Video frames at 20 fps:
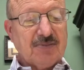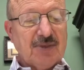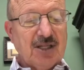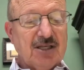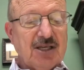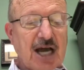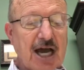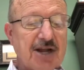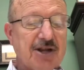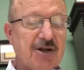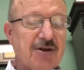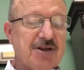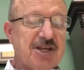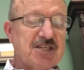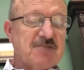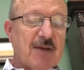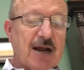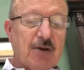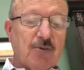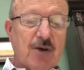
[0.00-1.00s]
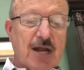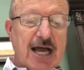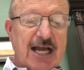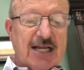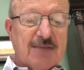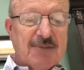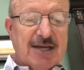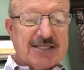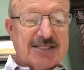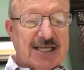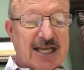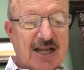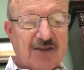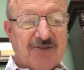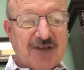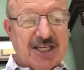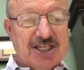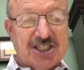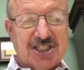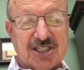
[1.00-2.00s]
God only is my rock and my
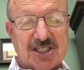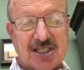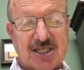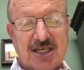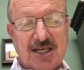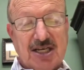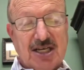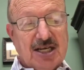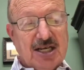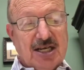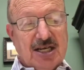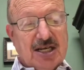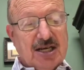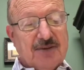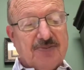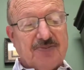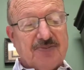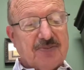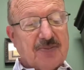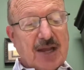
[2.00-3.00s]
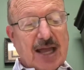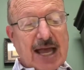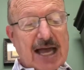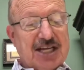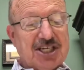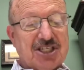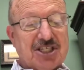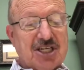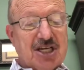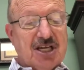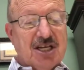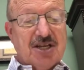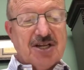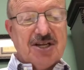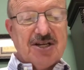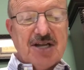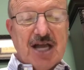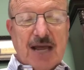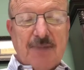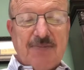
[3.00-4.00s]
salvation. I shall
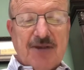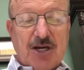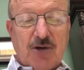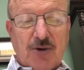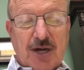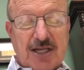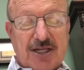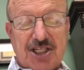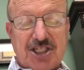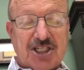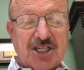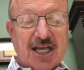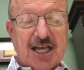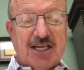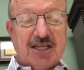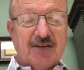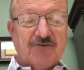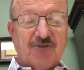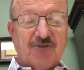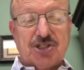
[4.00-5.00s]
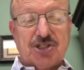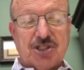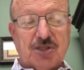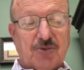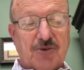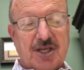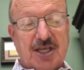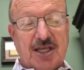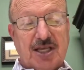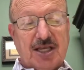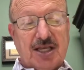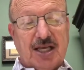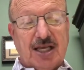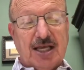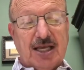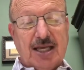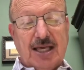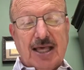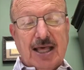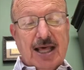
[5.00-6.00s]
not be greatly shaken. 3,
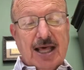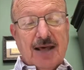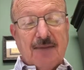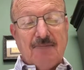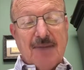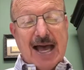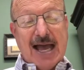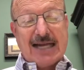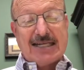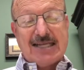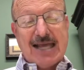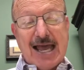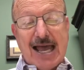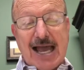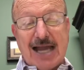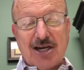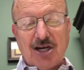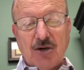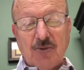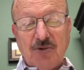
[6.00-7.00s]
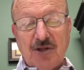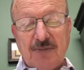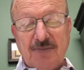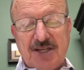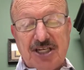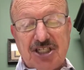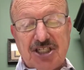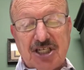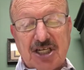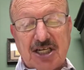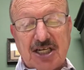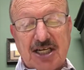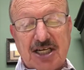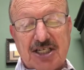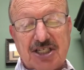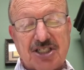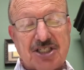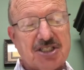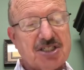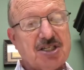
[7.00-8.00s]
uh, my attacker will be
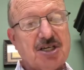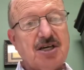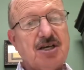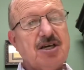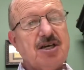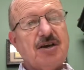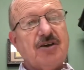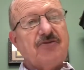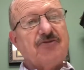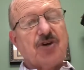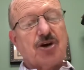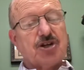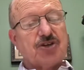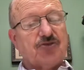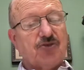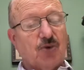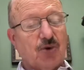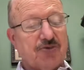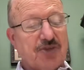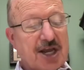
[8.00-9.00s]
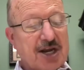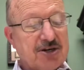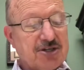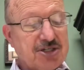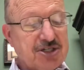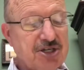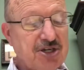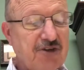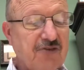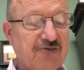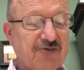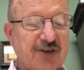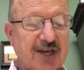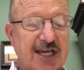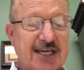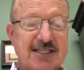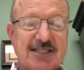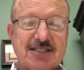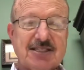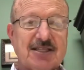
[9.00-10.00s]
judged. Verse 4, they are two
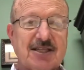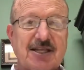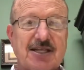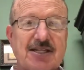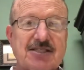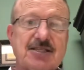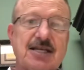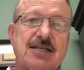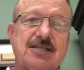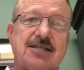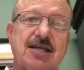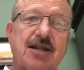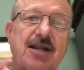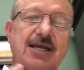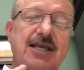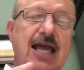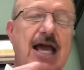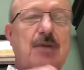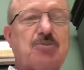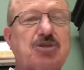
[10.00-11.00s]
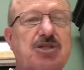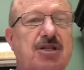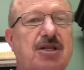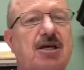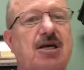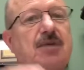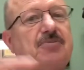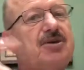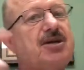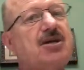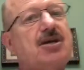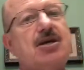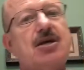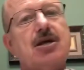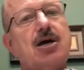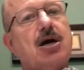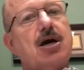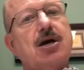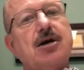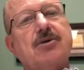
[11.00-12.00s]
faced. Now, that doesn't that sound like Absalom?
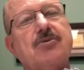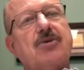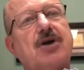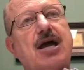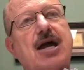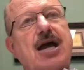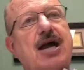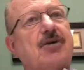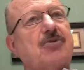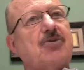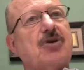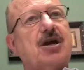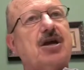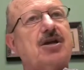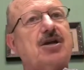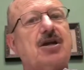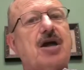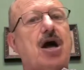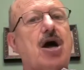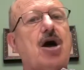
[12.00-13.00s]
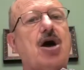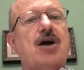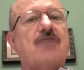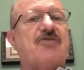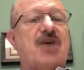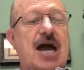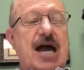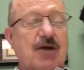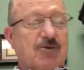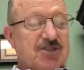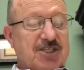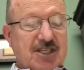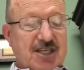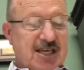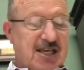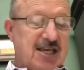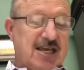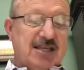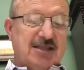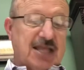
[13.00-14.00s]
If I was
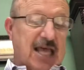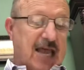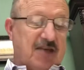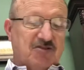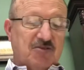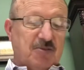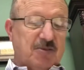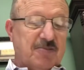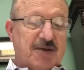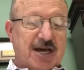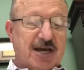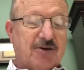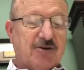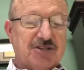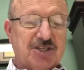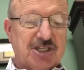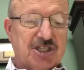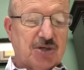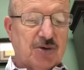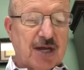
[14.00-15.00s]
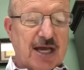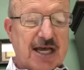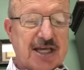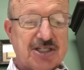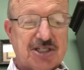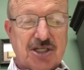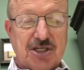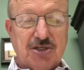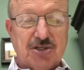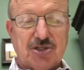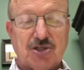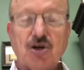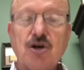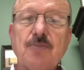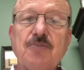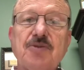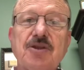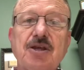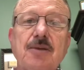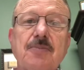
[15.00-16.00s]
king, things would be better as he tries to
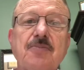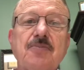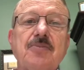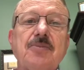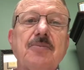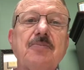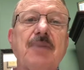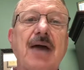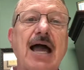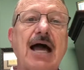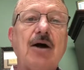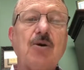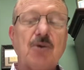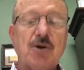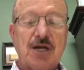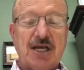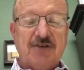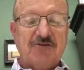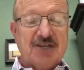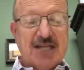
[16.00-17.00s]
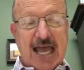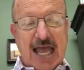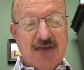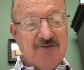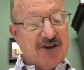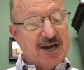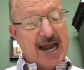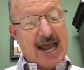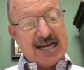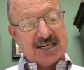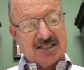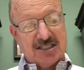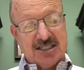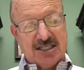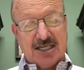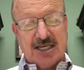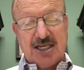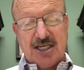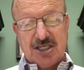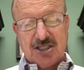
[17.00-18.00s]
usurp the power of David and actually
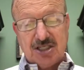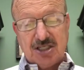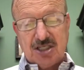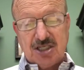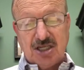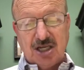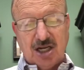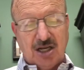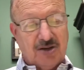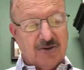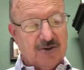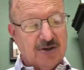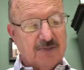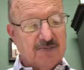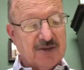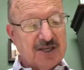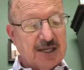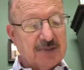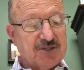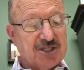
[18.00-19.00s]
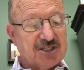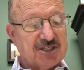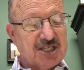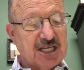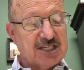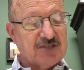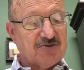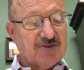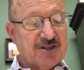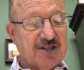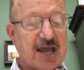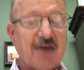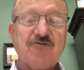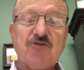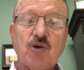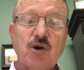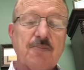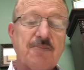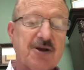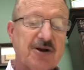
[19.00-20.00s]
does, you know, become successful in that
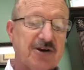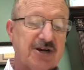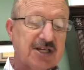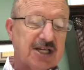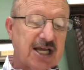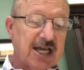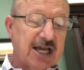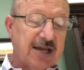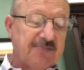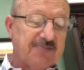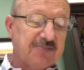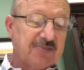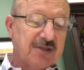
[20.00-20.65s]
40 period of time.